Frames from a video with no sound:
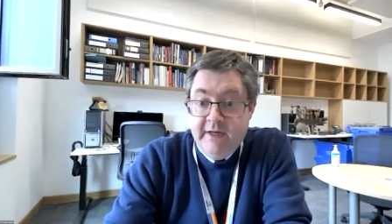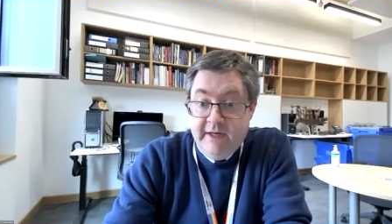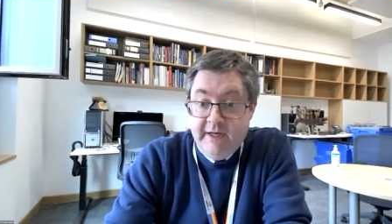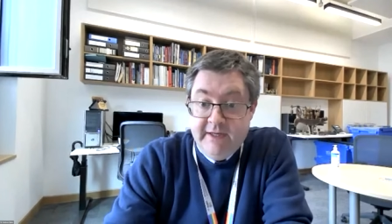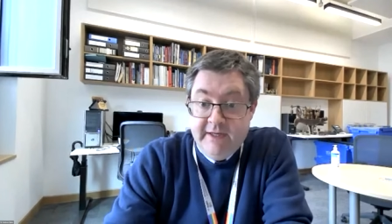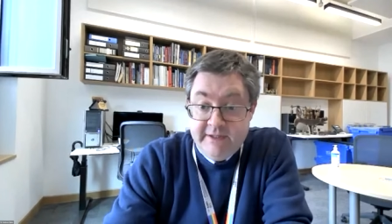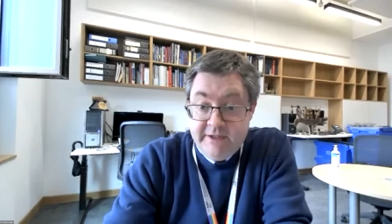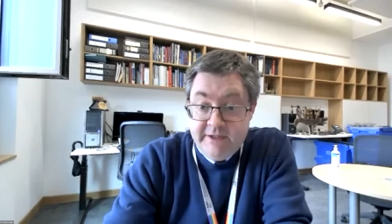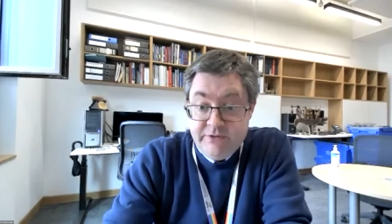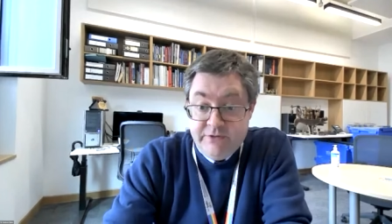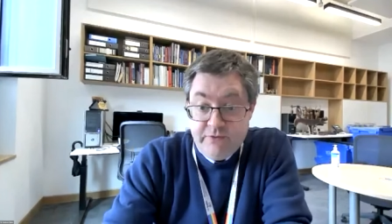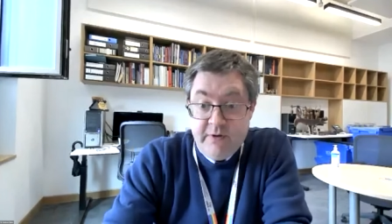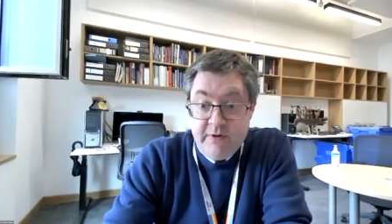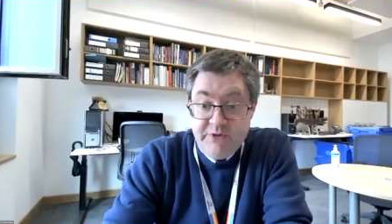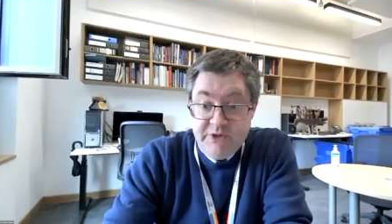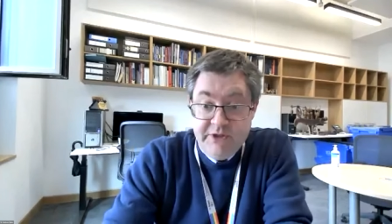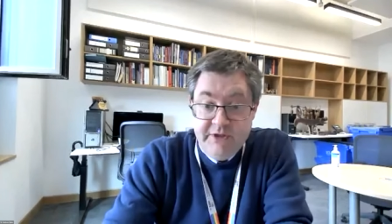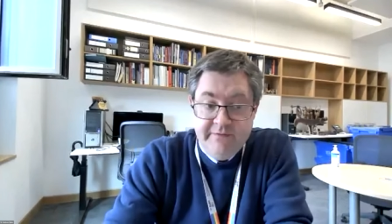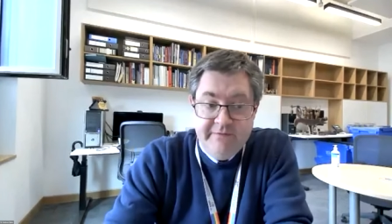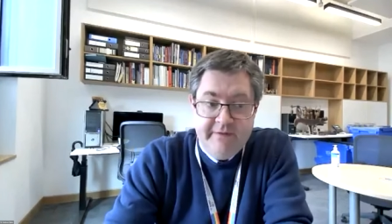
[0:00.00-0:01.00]
uh,
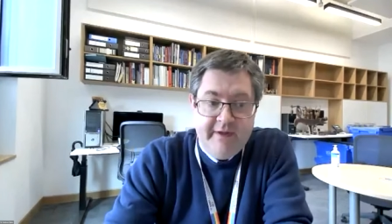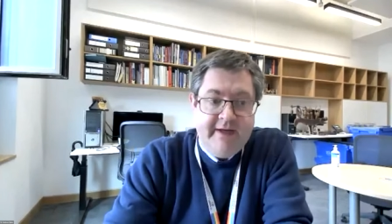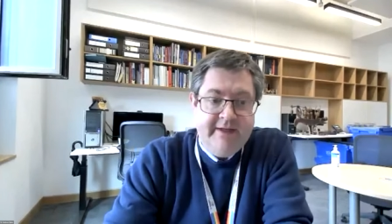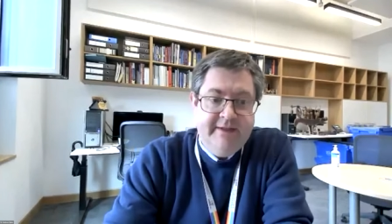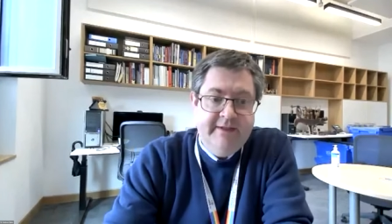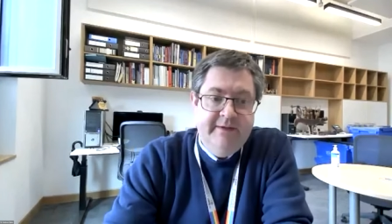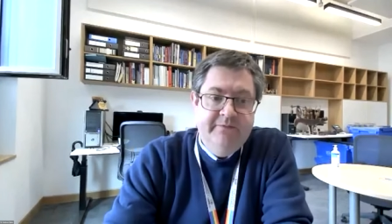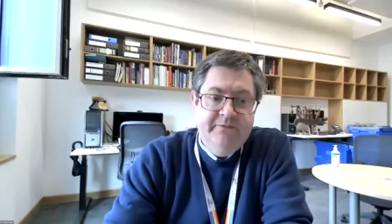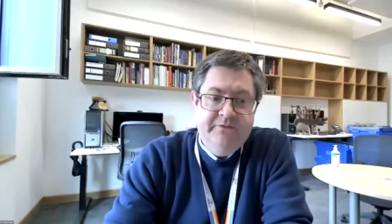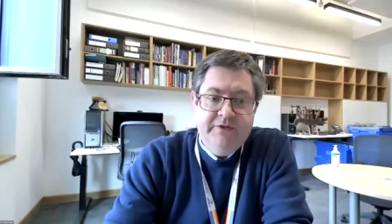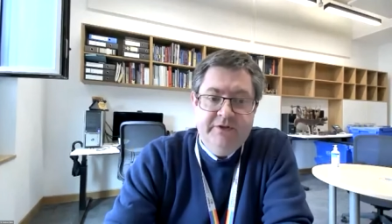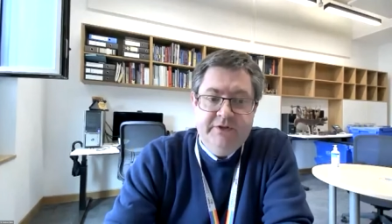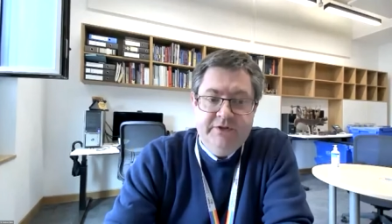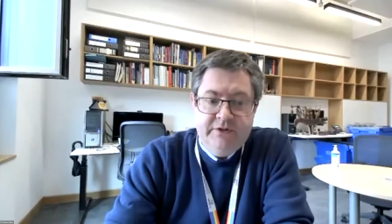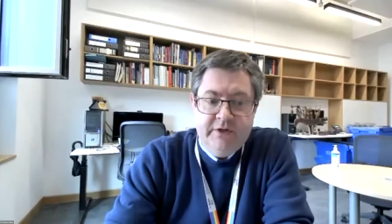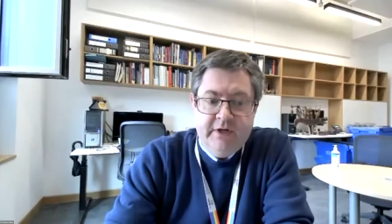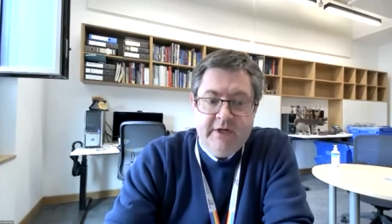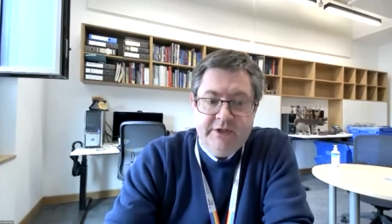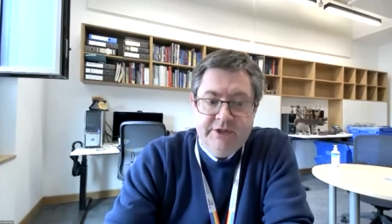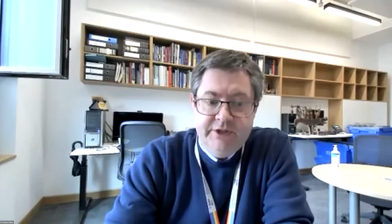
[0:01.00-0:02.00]
disruption of that
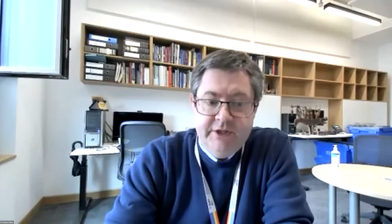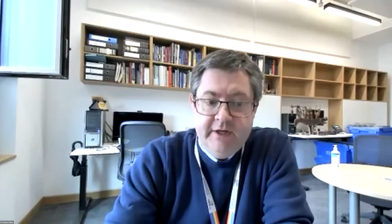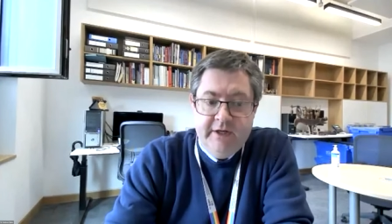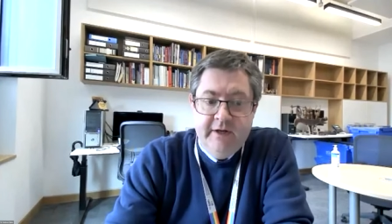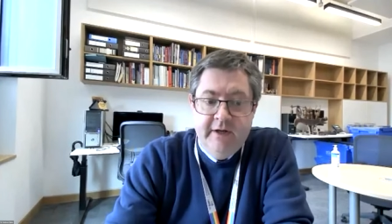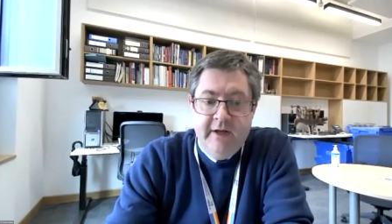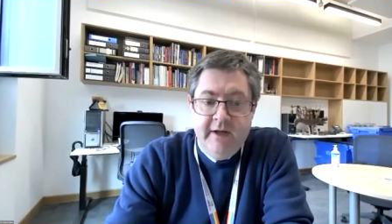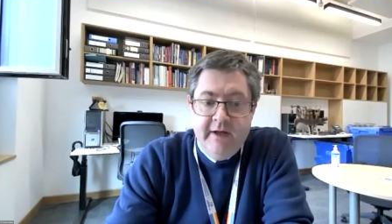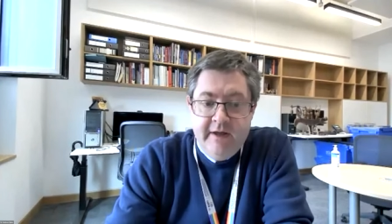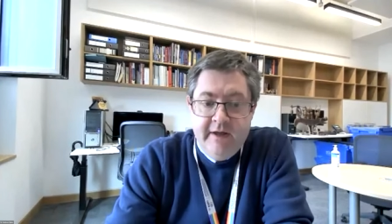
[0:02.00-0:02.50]
infrastructure,